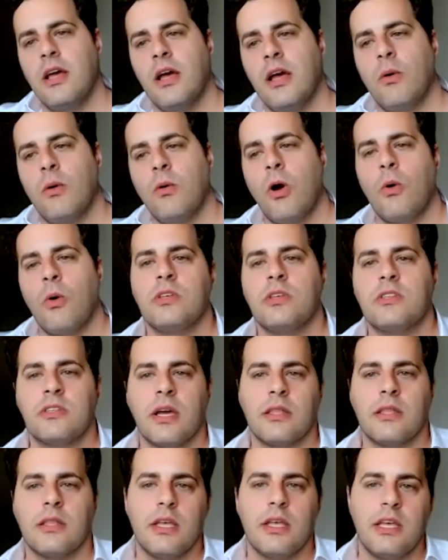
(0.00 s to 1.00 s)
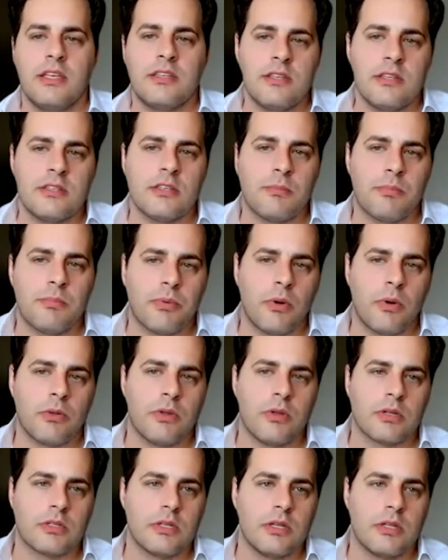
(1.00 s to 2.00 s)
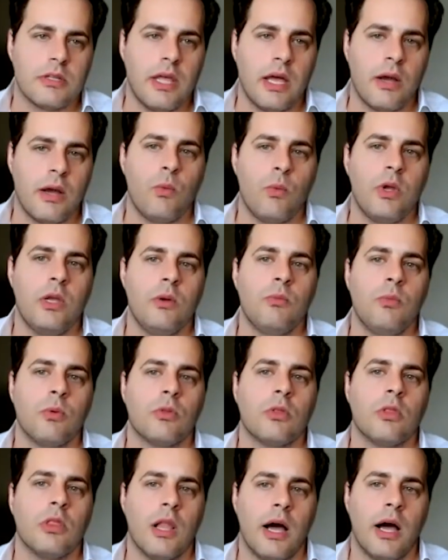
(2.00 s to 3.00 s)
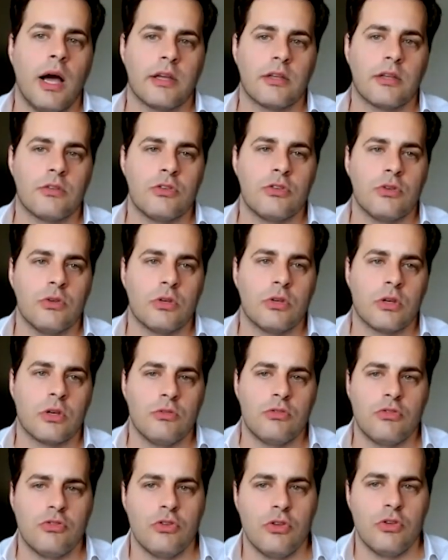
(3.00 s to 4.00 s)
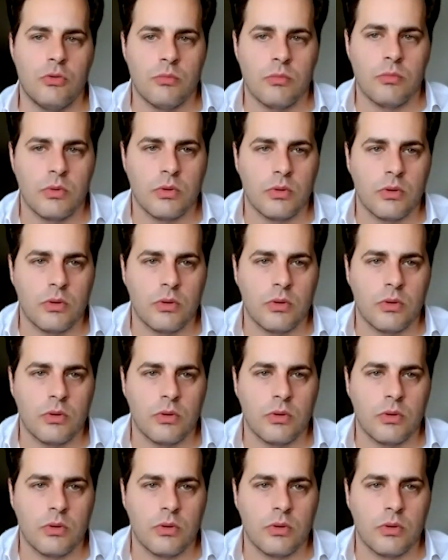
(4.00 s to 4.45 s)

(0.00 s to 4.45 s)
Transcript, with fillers: we always said, is this a product that we would like to consume